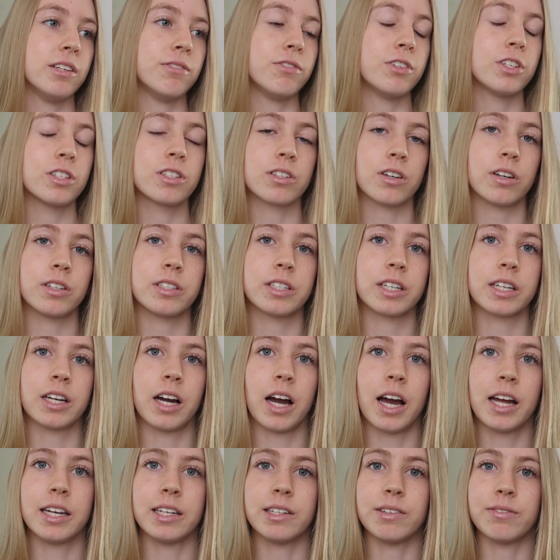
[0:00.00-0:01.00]
you've just got to
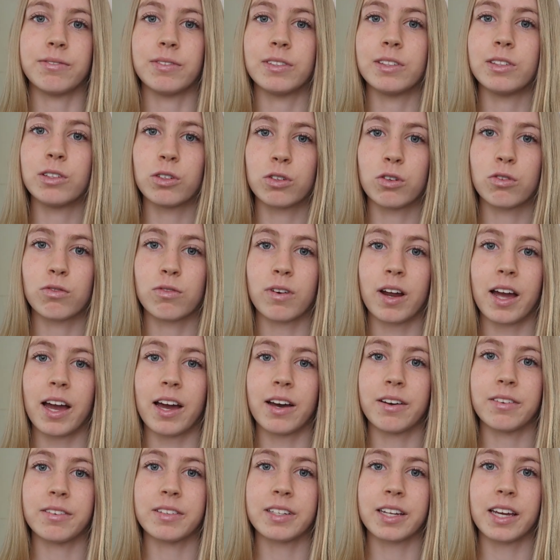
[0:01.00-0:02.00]
kind of look
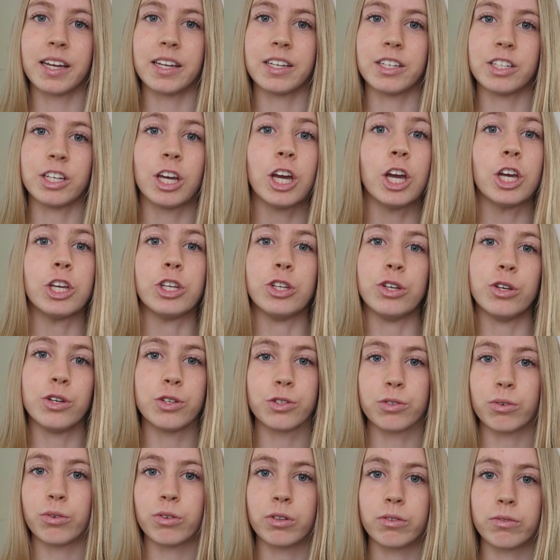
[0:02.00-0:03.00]
around and
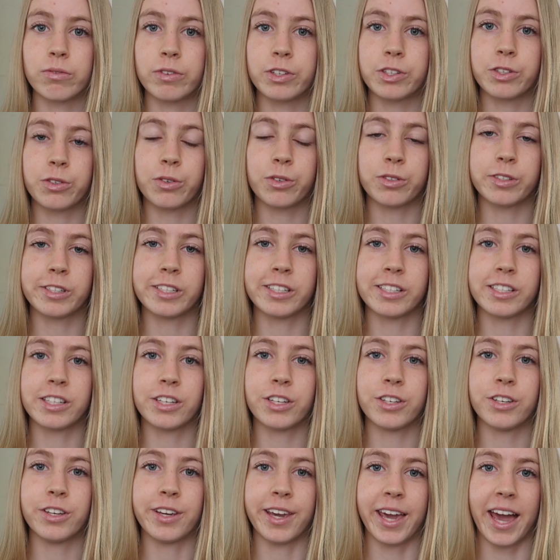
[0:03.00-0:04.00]
use all the resources
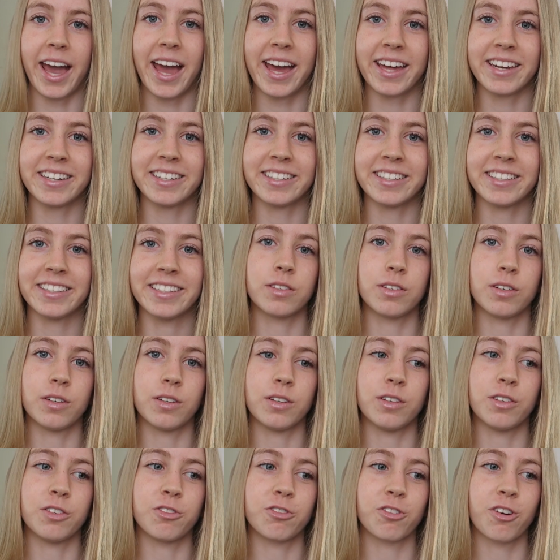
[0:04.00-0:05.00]
that you can
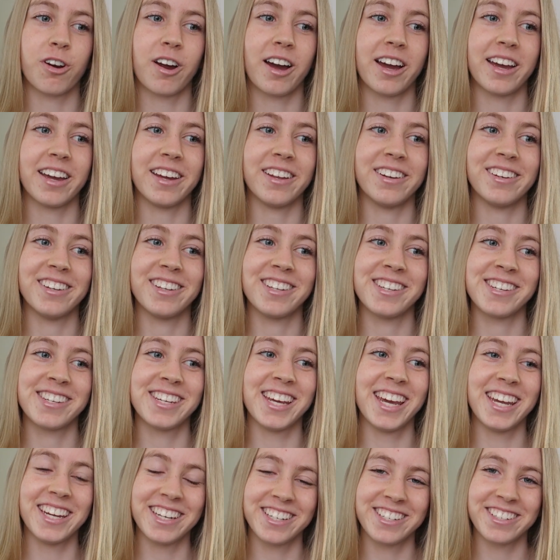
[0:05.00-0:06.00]
to try and
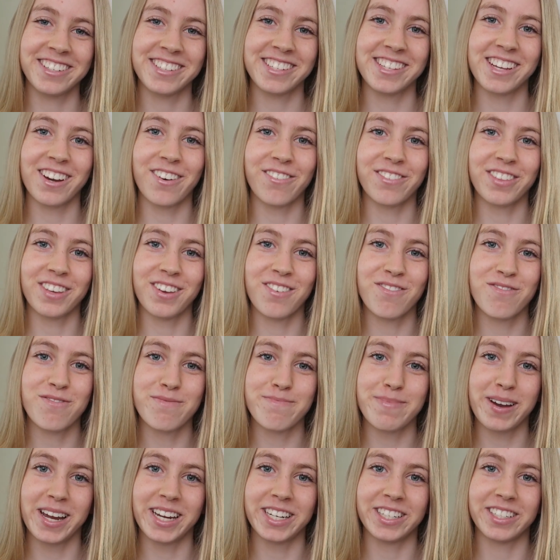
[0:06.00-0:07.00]
teach yourself the
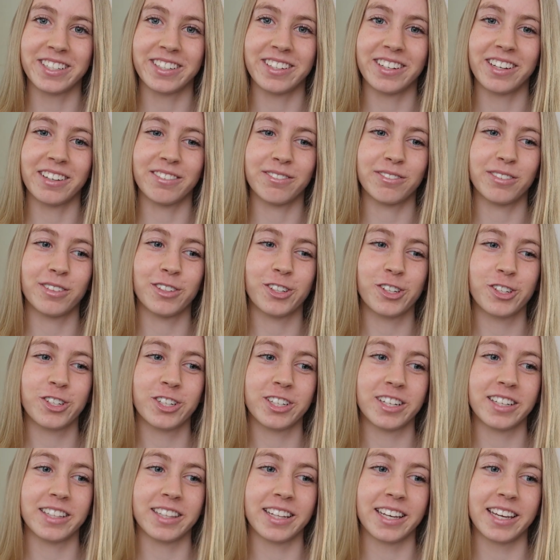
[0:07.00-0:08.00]
information,
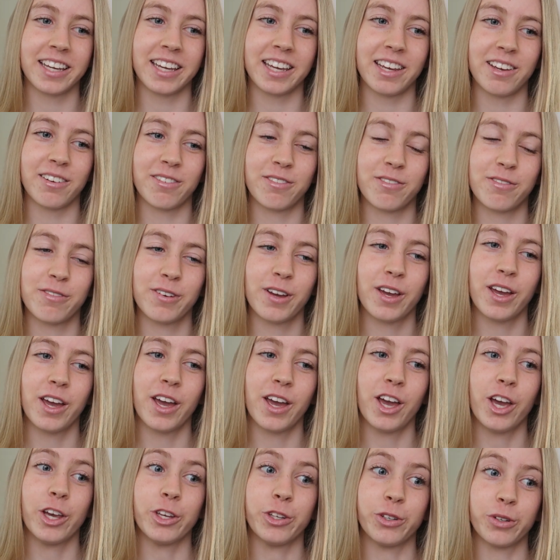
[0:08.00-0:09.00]
unfortunately, if
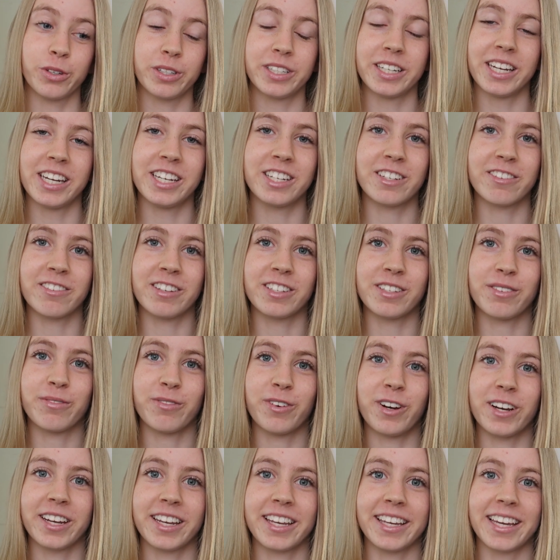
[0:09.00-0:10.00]
your teacher isn't
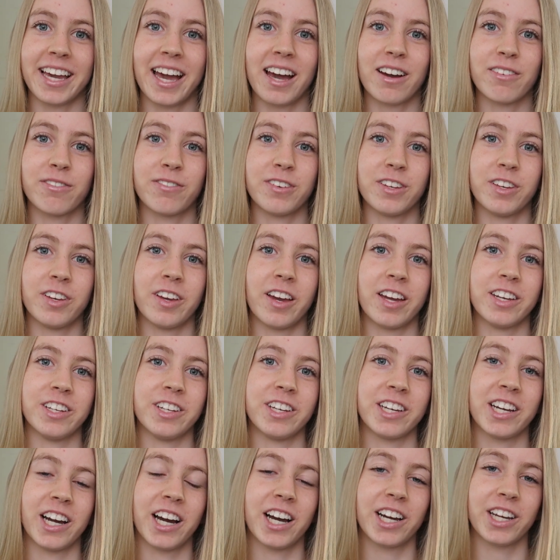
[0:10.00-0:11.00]
working out for you and
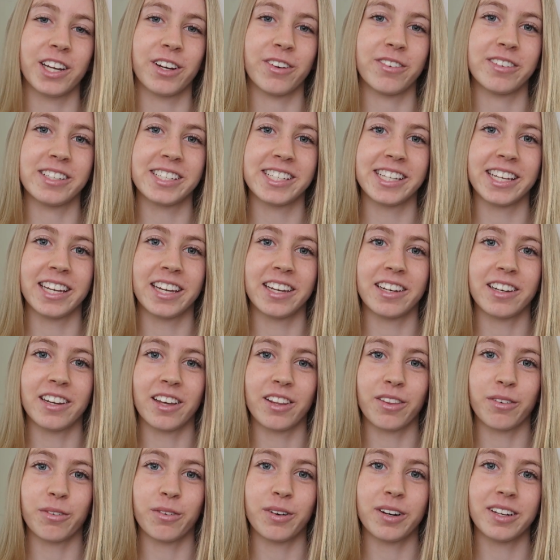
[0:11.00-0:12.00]
you can't go and see
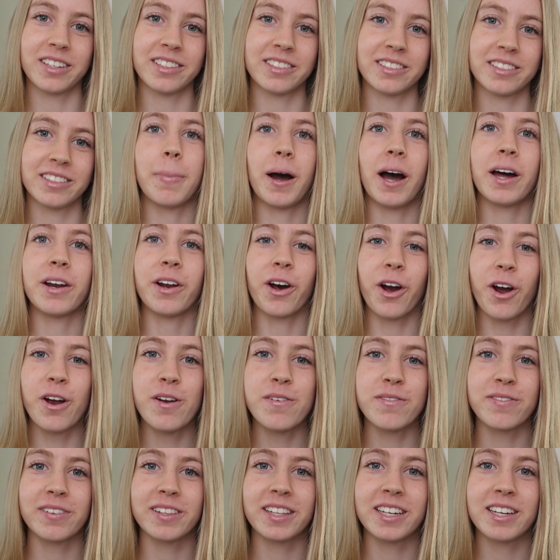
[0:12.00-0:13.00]
another one. But
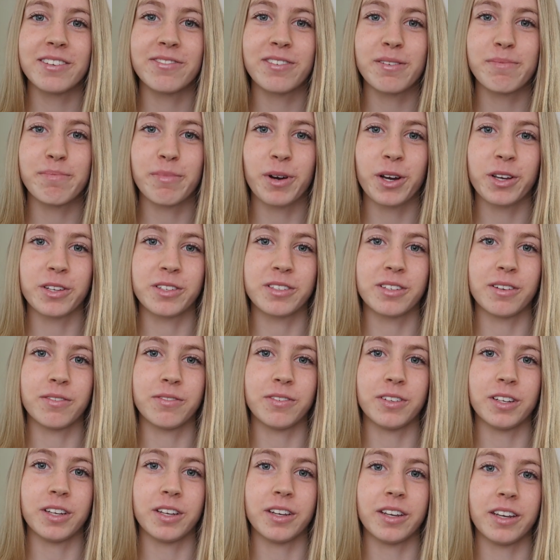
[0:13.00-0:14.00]
hopefully for most of
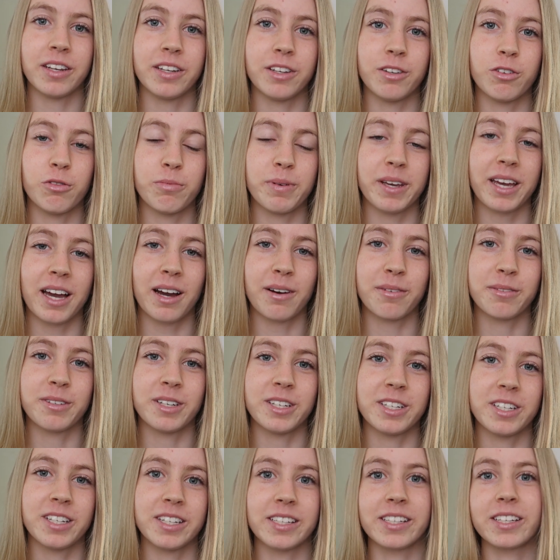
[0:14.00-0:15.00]
you, you'll be able
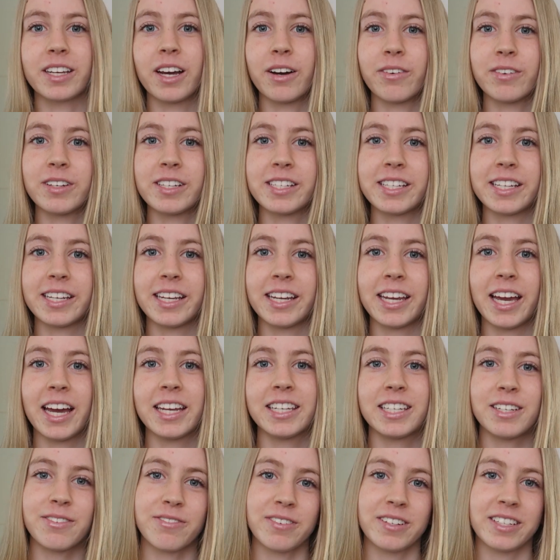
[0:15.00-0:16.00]
to just go and see
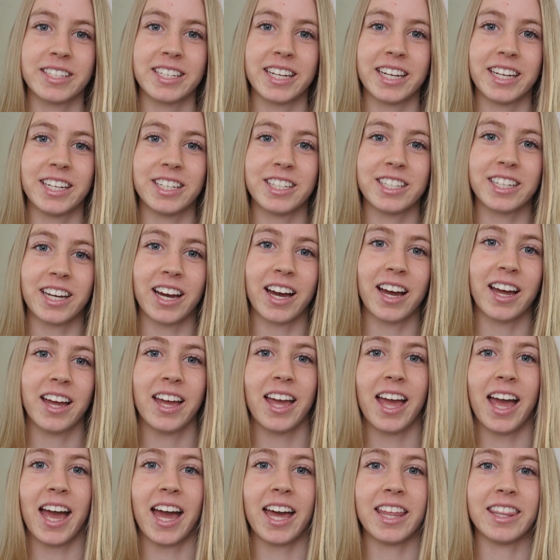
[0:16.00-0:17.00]
a different teacher
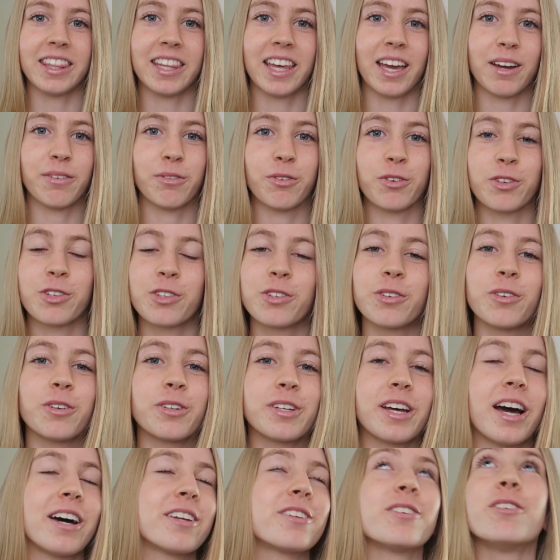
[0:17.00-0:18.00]
and they will
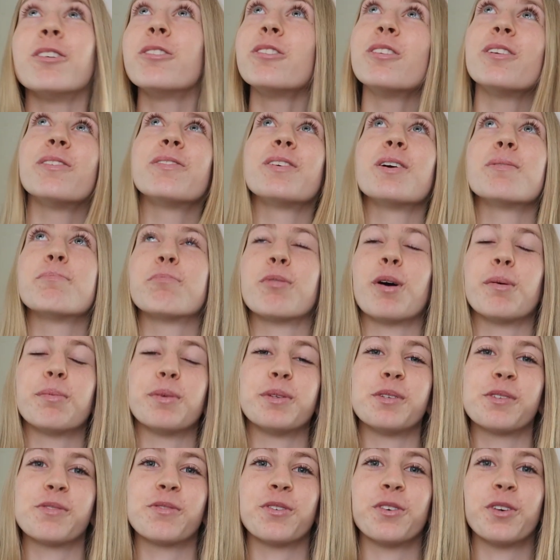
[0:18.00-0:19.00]
sort out all of your
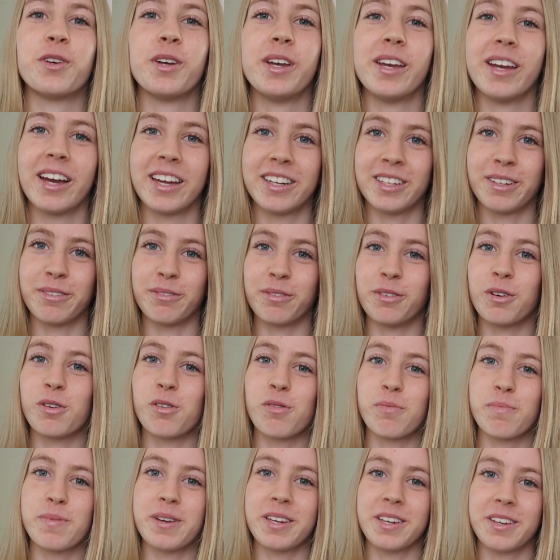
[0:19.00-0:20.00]
problems for you and it will
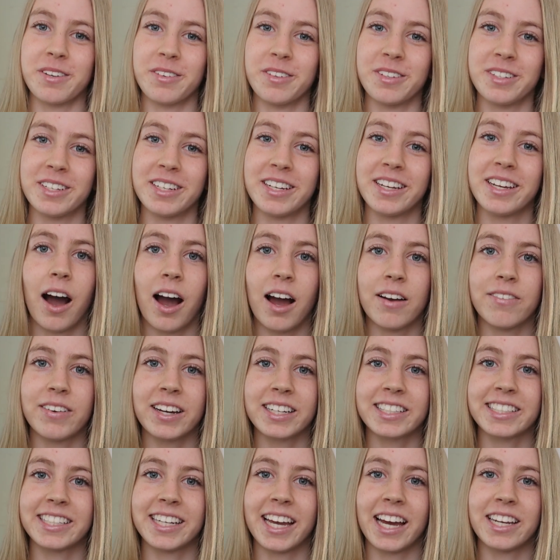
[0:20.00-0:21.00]
all be good. I've
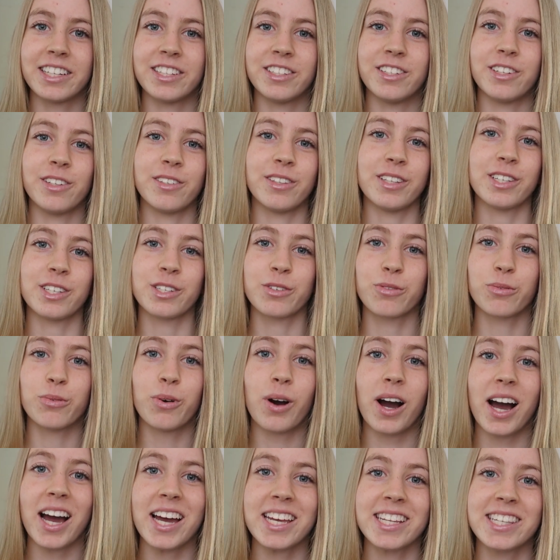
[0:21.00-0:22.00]
actually had to do this
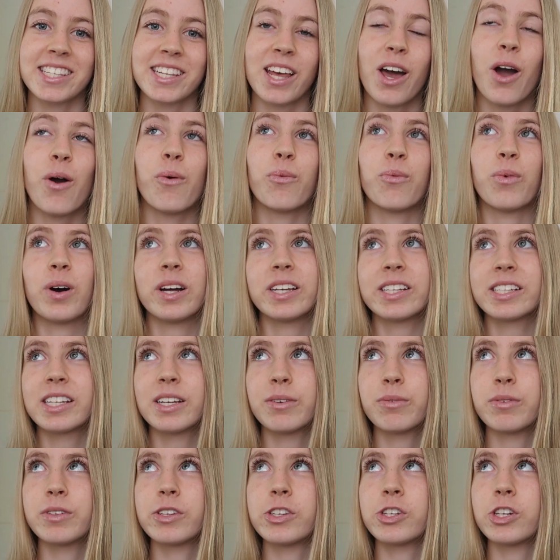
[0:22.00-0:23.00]
twice. Once
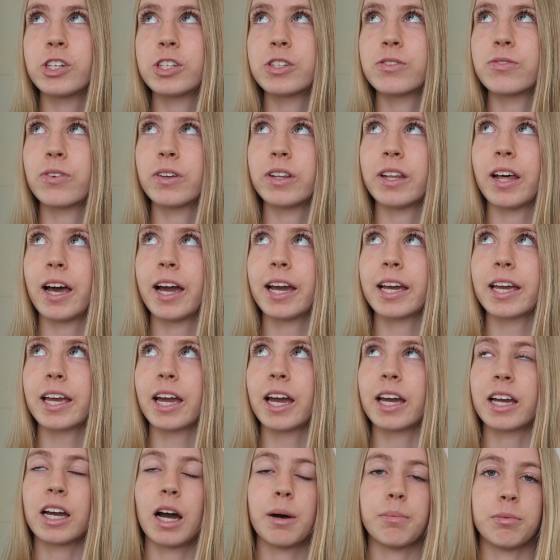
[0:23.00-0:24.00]
it was just for
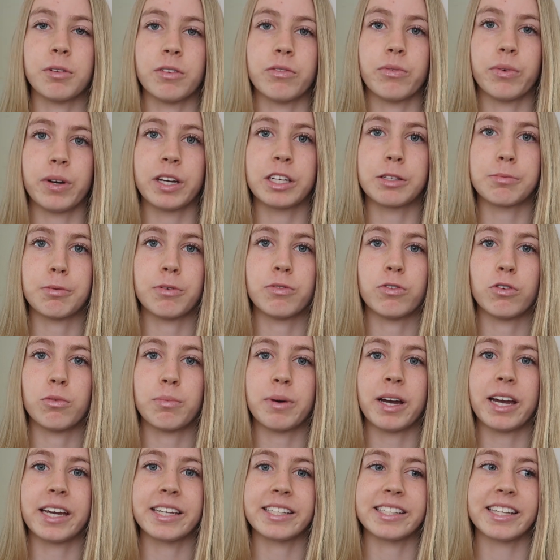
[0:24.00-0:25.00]
like a couple of weeks before
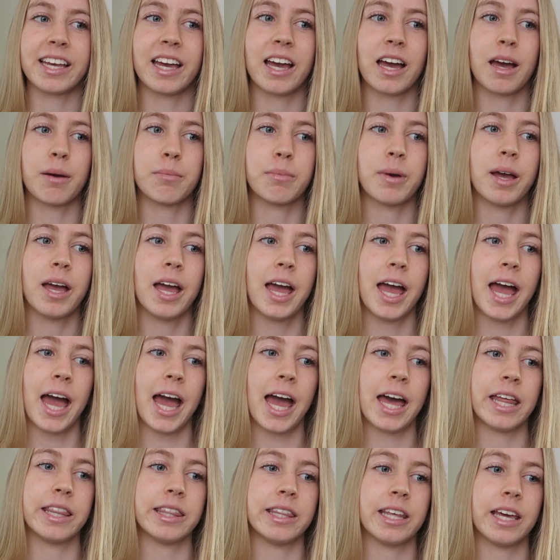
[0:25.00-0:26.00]
my exam,
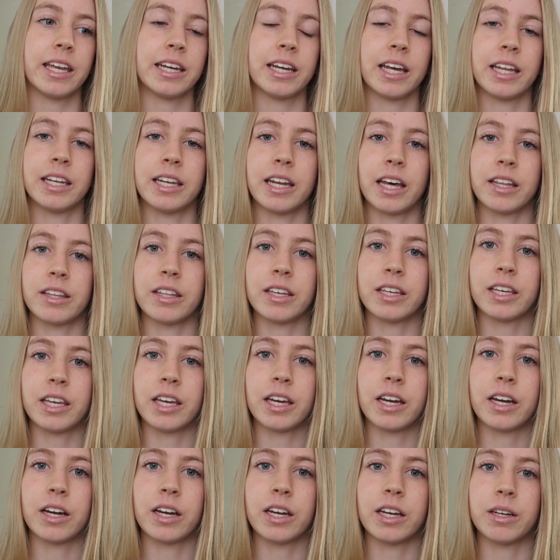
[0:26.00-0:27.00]
and then another
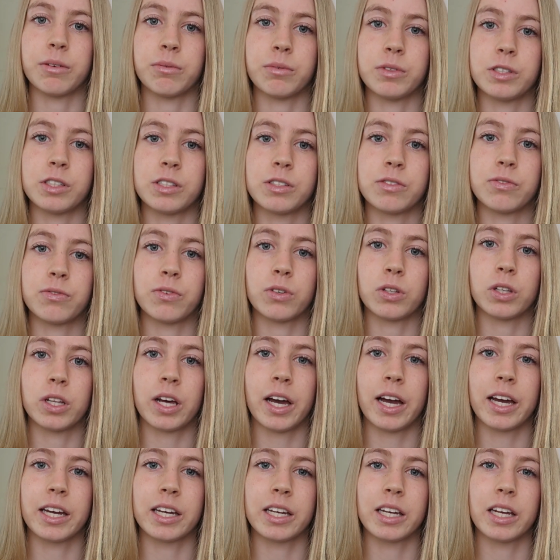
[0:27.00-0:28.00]
year it was for
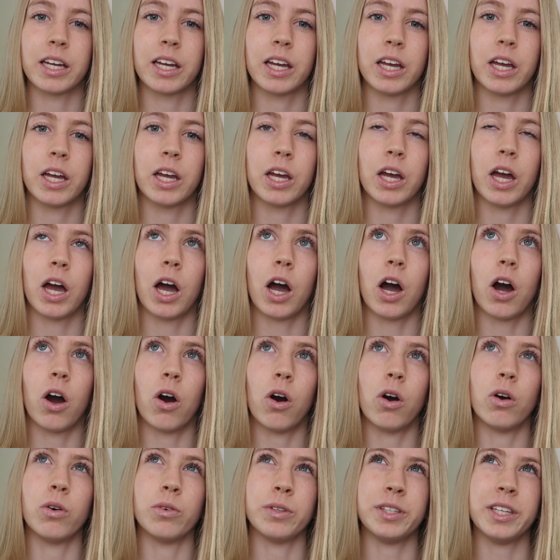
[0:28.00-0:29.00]
like a
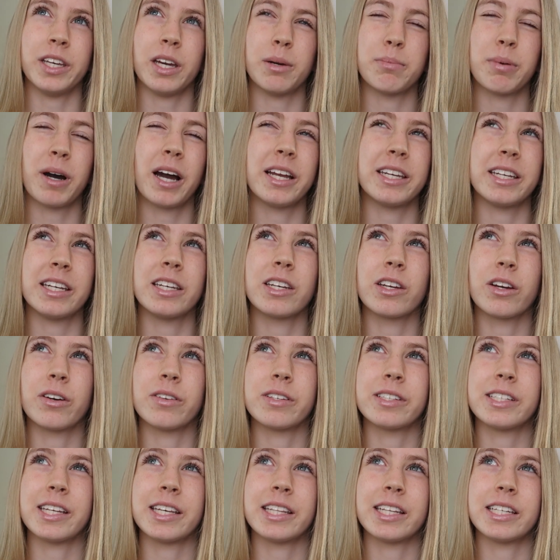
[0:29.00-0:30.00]
whole year, but I didn't go
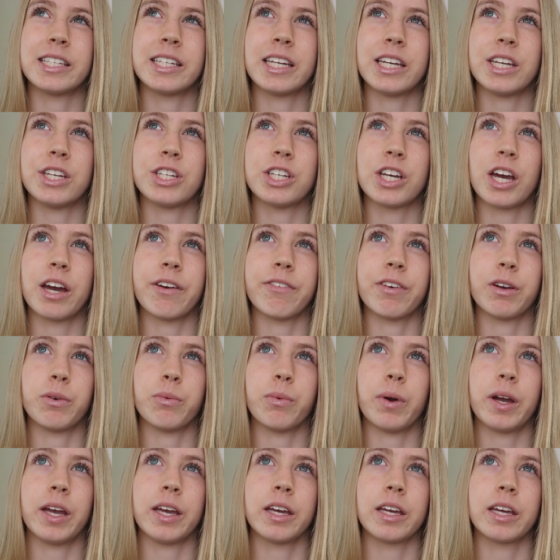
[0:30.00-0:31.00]
and see the teacher every
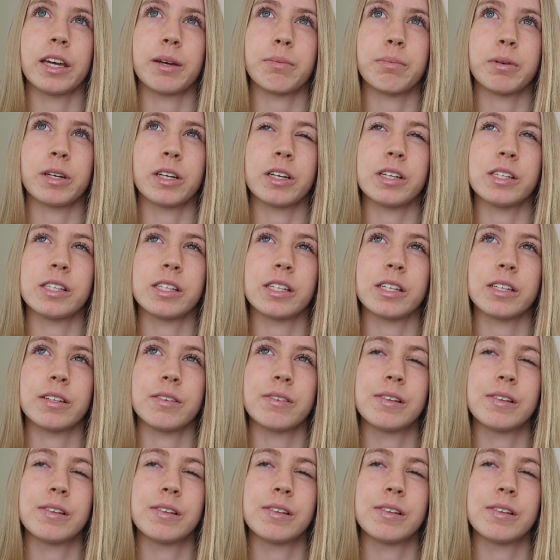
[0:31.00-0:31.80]
week because